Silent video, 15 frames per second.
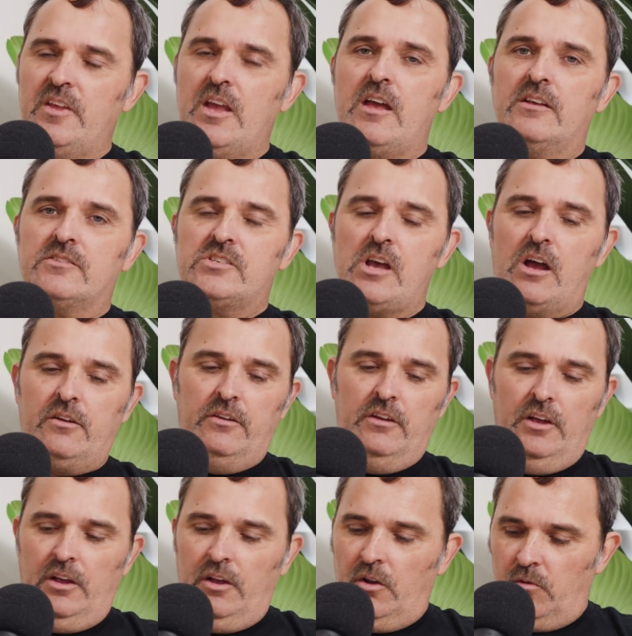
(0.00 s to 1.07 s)
Yeah, so
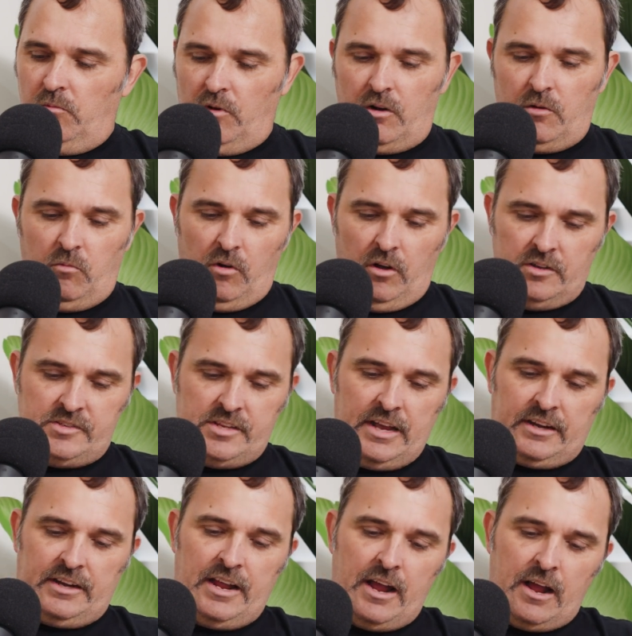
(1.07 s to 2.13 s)
what it was,
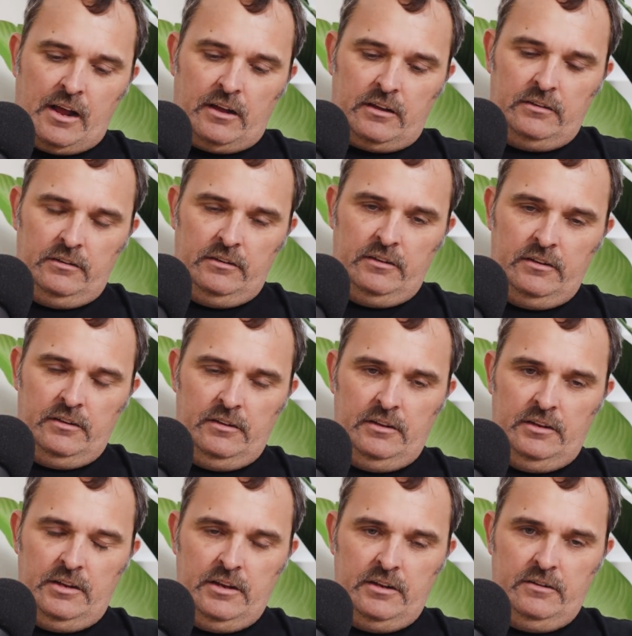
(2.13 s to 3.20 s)
that car,
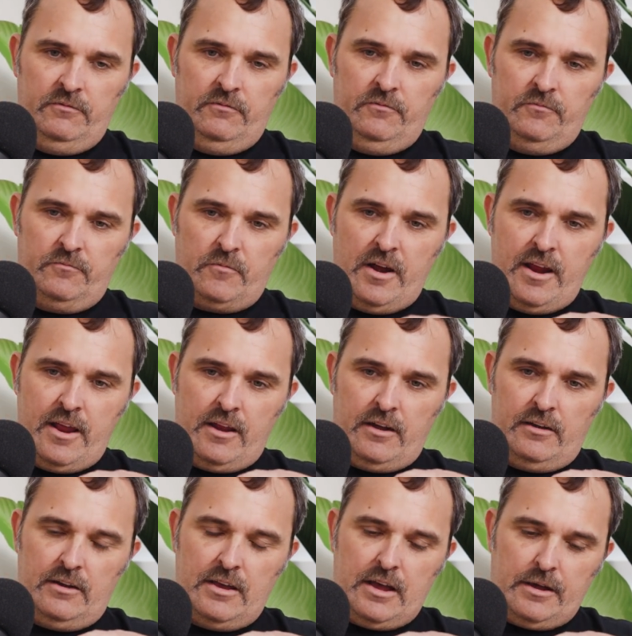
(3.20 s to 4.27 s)
it
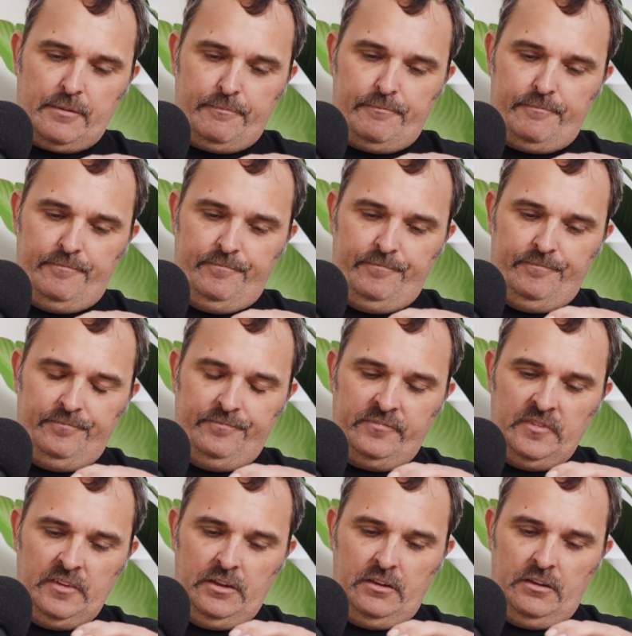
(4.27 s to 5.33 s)
ran
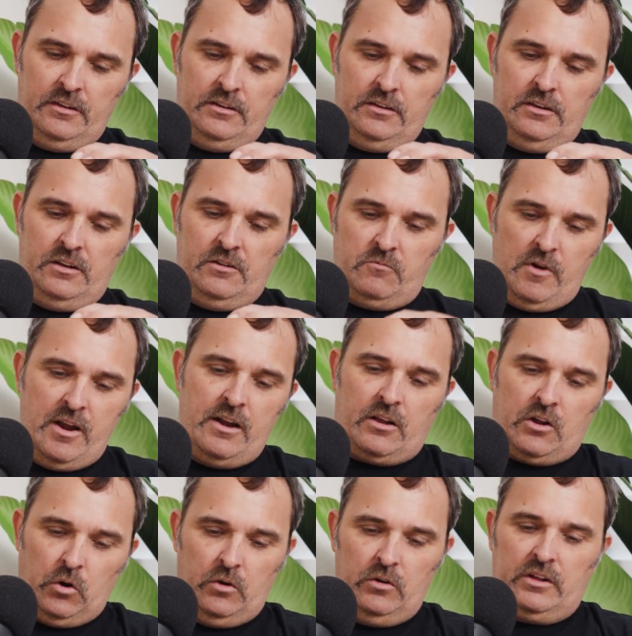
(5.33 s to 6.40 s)
a
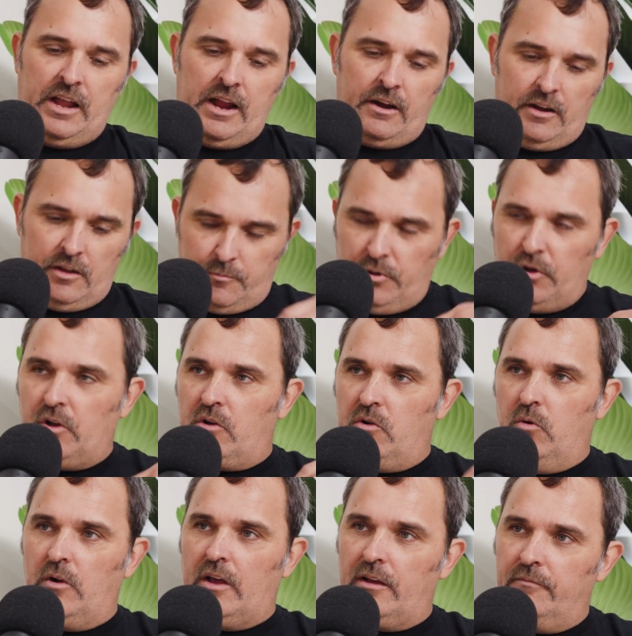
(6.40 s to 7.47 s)
coil carrier per
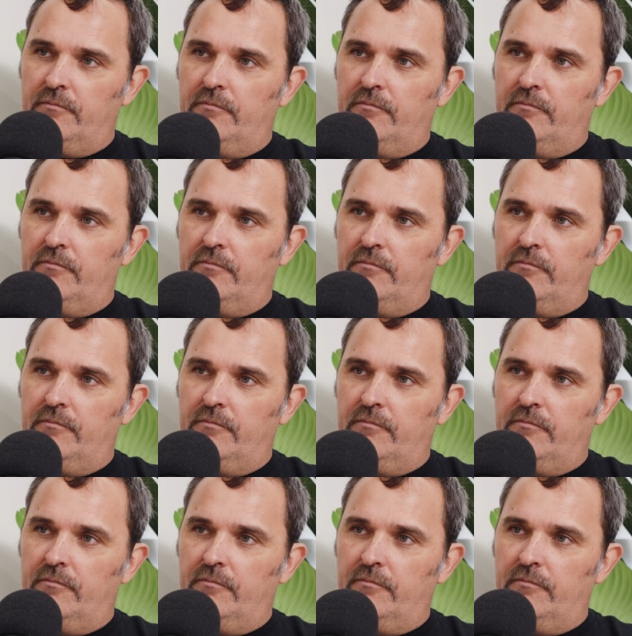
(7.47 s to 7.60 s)
corner.